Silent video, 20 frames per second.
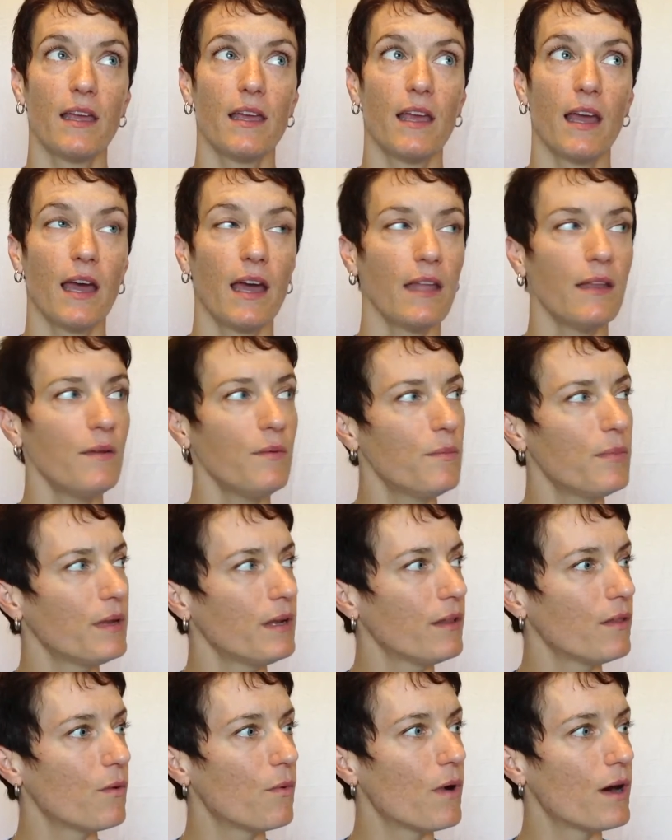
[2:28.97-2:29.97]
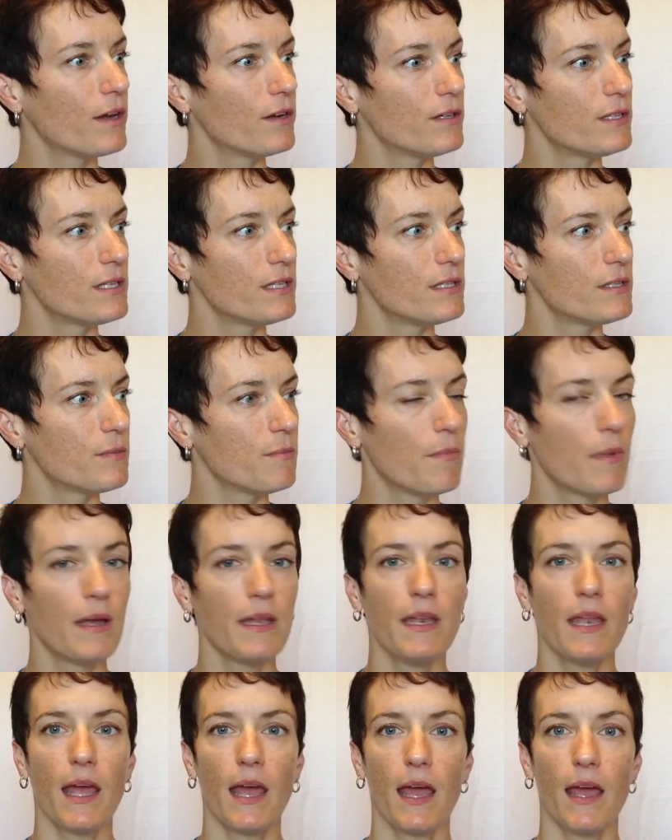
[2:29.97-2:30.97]
hadn't been in the water since
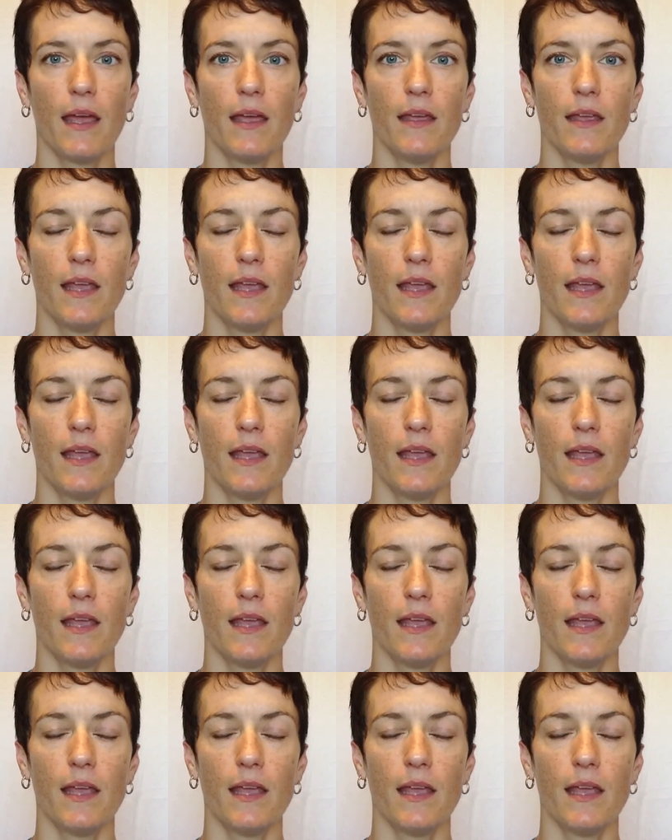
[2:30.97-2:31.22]
Monday.